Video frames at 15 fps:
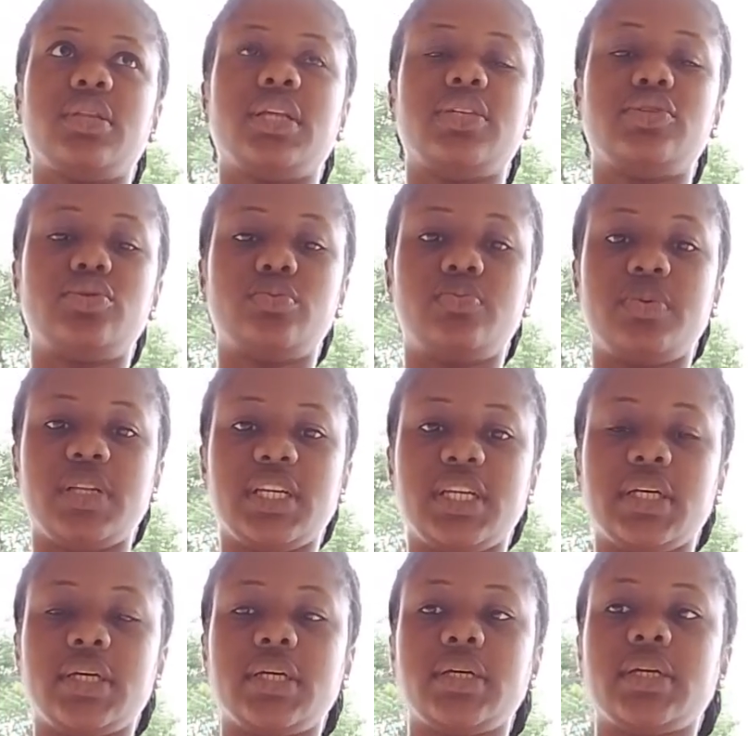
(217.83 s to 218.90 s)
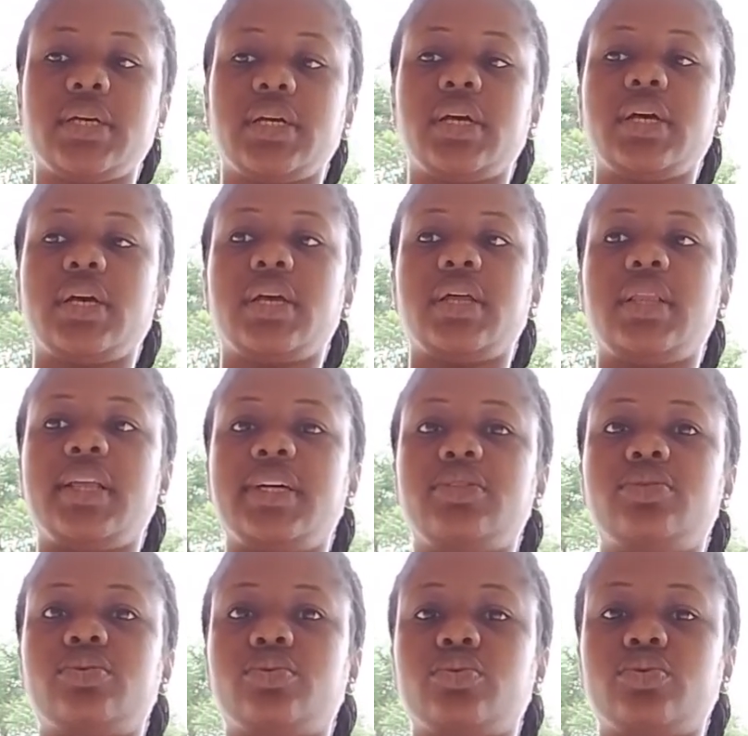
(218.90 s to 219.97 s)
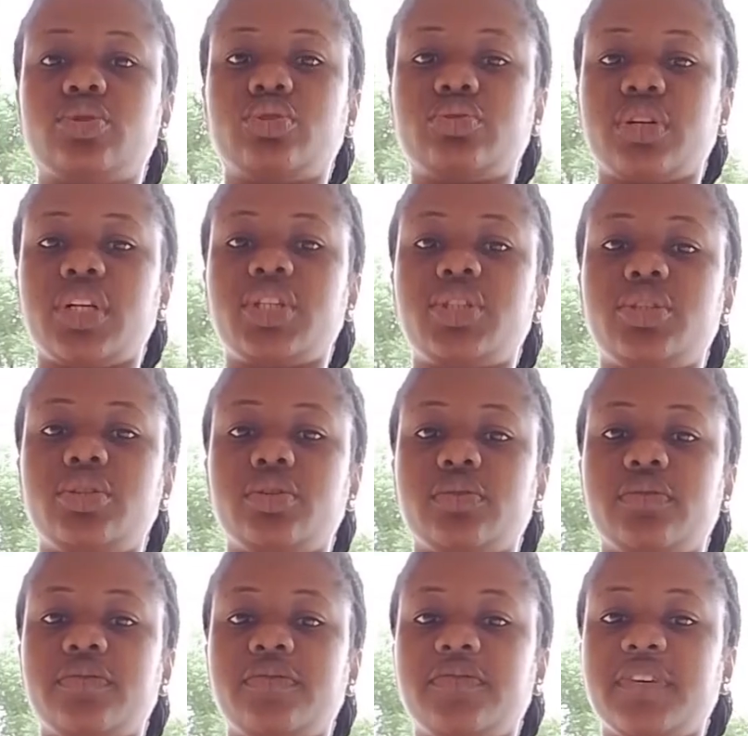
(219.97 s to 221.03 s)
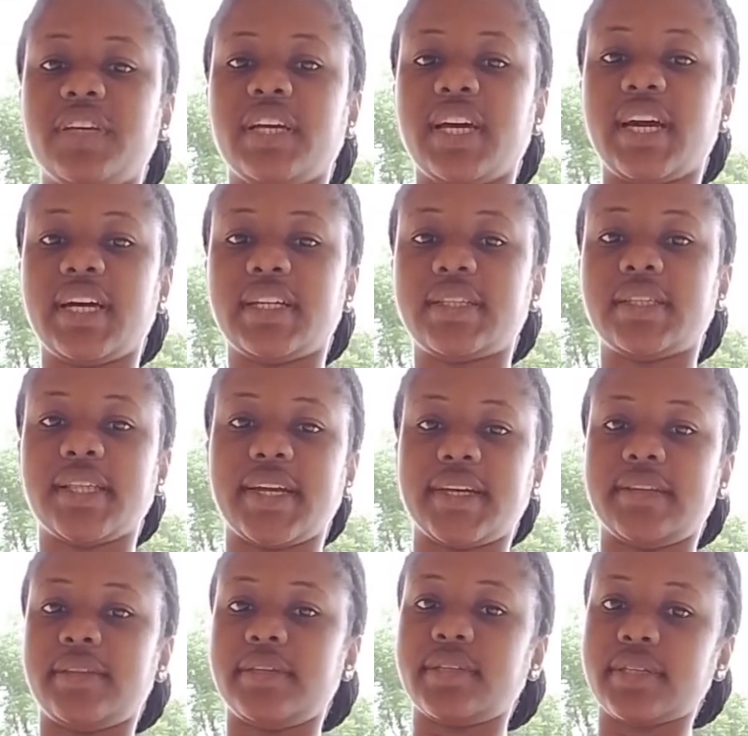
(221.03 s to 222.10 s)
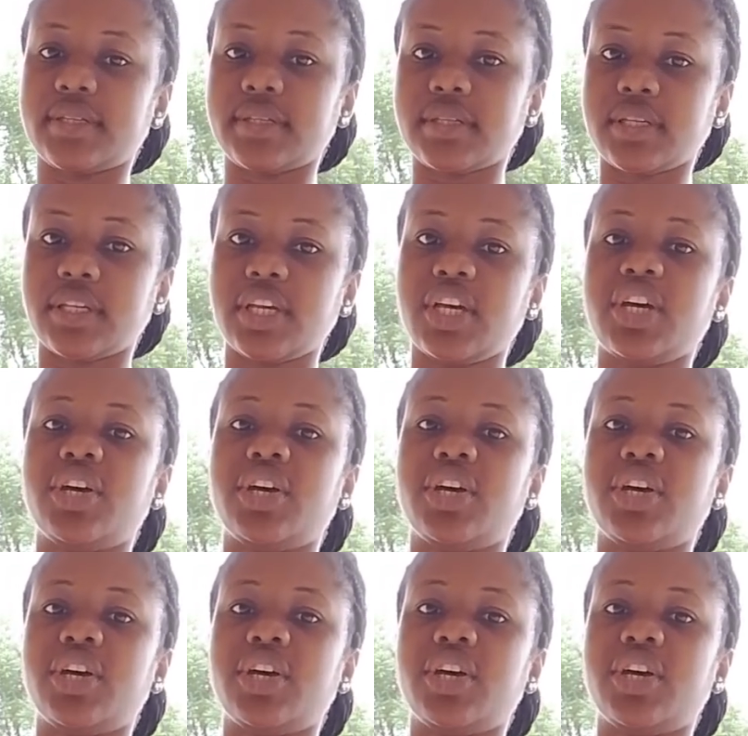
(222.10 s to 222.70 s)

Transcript: learn to blink, learn to stretch your fingers like this